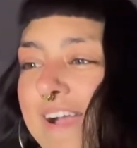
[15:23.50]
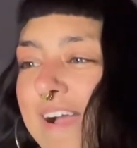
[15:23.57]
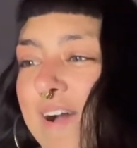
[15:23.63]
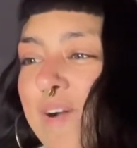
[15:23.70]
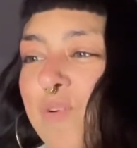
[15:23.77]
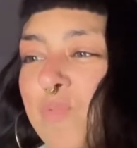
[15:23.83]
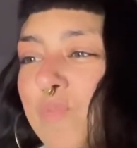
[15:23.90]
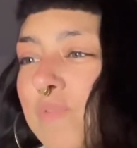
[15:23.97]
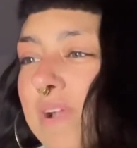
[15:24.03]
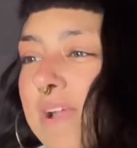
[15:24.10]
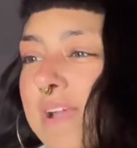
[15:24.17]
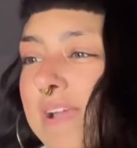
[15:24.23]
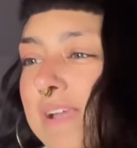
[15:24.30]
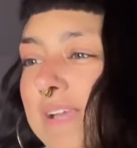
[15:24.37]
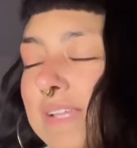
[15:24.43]
All
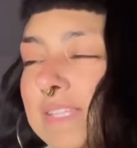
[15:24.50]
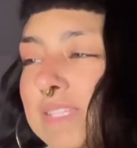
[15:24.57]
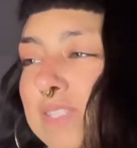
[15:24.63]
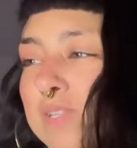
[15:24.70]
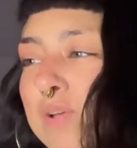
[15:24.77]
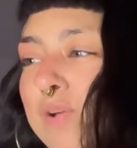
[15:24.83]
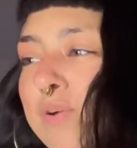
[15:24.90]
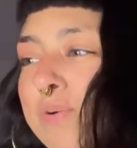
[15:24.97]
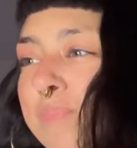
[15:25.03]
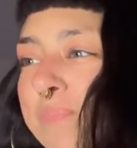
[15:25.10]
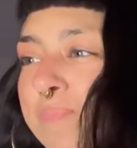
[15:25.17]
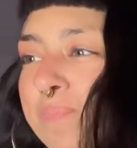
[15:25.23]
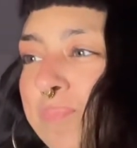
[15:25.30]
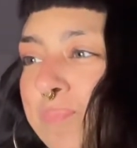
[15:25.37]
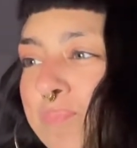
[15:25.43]
right, so,
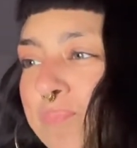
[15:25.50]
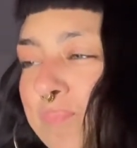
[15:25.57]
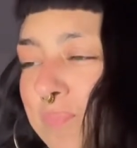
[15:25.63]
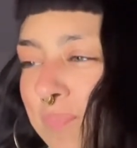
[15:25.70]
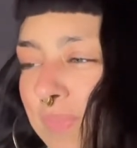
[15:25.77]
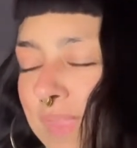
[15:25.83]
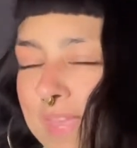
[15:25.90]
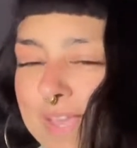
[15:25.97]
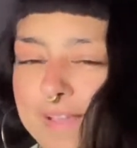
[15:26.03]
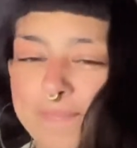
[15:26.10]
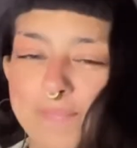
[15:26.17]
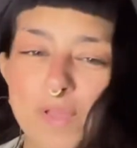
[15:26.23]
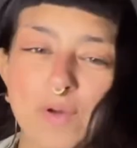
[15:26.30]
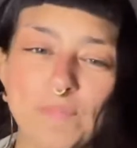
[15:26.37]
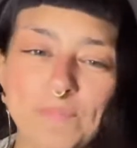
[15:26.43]

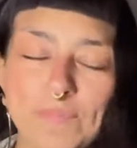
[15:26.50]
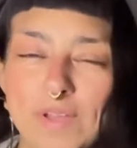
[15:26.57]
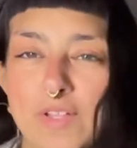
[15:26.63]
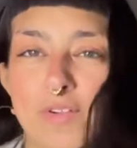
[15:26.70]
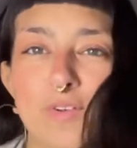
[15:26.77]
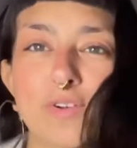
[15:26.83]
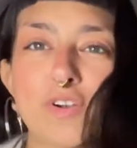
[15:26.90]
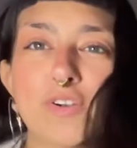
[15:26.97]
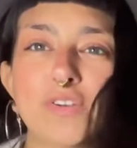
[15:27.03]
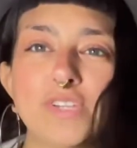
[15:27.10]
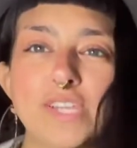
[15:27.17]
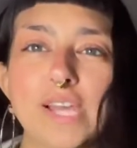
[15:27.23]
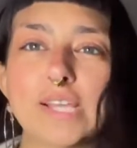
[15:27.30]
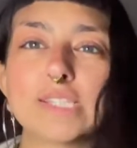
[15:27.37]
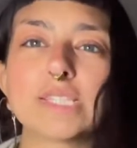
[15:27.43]
other
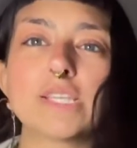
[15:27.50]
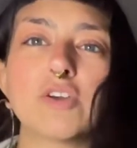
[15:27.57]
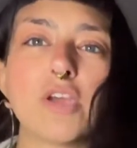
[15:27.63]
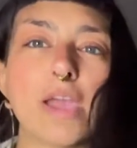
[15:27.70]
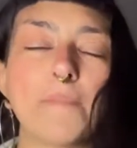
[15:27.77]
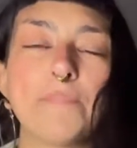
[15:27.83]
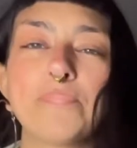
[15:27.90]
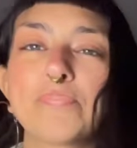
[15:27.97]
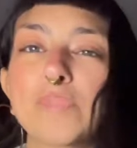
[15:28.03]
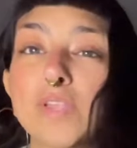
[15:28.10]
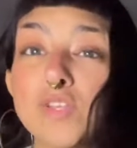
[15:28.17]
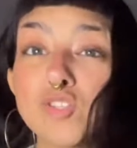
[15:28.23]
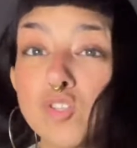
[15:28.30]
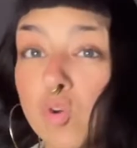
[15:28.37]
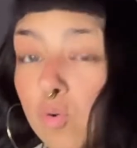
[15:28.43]
decks. Okay,
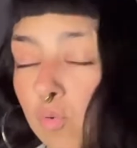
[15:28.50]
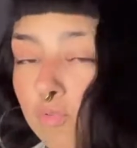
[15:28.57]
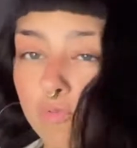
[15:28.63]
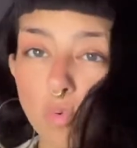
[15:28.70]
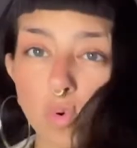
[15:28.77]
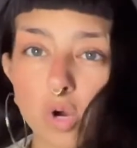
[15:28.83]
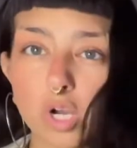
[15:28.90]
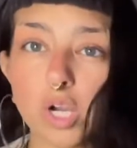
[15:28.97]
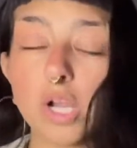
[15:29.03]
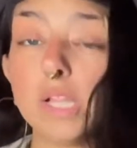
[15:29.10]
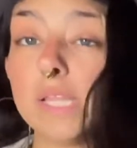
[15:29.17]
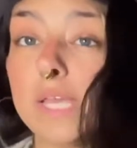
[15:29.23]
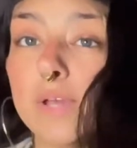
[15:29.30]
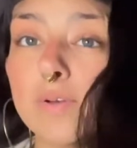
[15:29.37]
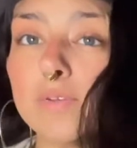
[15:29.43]
so for
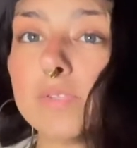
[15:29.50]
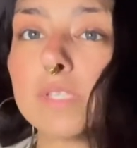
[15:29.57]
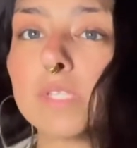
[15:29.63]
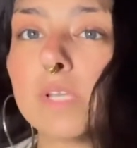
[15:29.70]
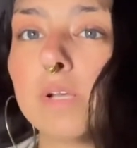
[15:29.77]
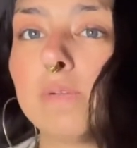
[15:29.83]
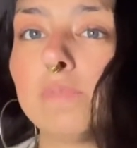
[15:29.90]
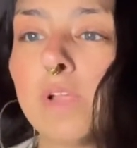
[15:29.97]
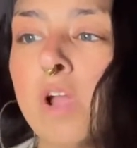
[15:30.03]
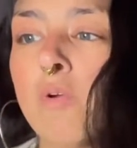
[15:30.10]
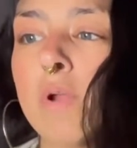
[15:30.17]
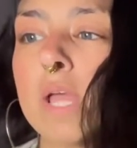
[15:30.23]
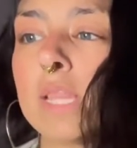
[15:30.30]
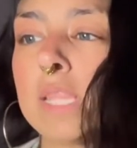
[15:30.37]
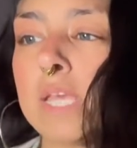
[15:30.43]
Leos. All
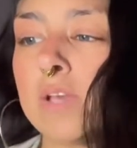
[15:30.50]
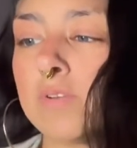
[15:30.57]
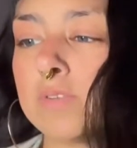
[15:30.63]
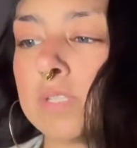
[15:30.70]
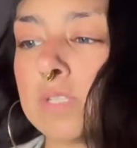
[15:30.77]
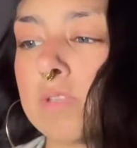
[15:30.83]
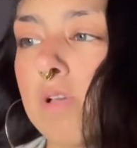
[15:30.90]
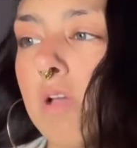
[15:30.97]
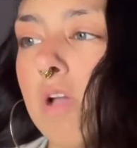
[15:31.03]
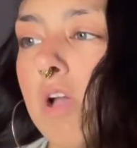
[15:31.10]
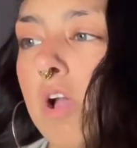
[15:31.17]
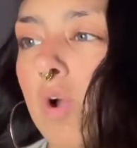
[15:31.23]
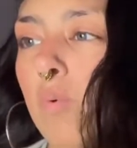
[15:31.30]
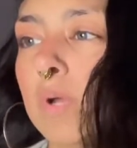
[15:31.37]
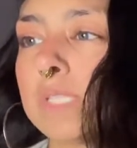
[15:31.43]
right, Leos,
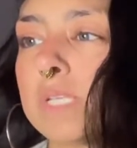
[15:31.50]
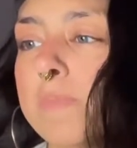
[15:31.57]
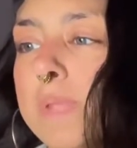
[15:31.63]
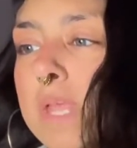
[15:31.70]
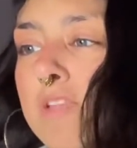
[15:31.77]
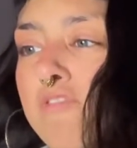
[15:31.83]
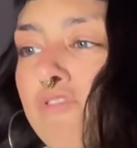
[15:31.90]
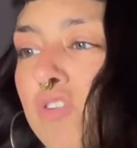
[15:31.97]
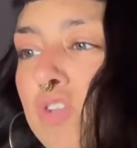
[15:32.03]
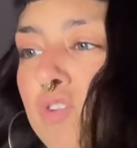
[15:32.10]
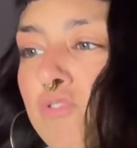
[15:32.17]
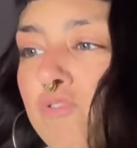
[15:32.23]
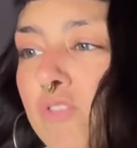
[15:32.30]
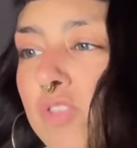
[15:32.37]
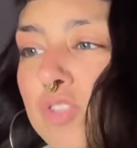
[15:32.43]
what's coming in for you
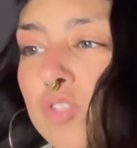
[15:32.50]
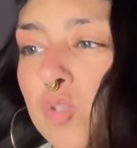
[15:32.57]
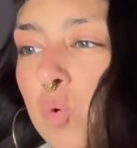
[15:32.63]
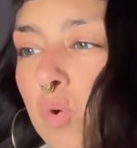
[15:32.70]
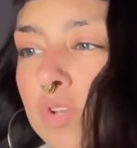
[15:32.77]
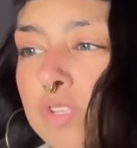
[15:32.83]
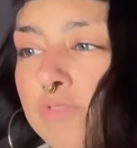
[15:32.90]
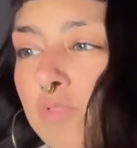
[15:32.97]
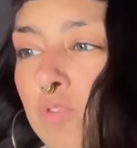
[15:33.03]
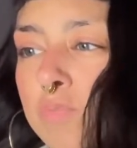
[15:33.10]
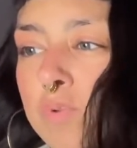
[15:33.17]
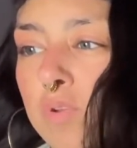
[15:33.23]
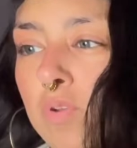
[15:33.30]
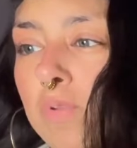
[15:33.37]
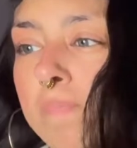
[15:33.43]
for this Taurus full
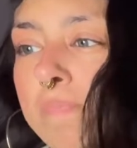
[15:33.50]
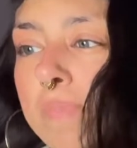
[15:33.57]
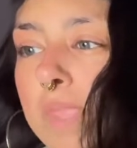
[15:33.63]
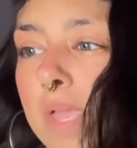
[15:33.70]
moon?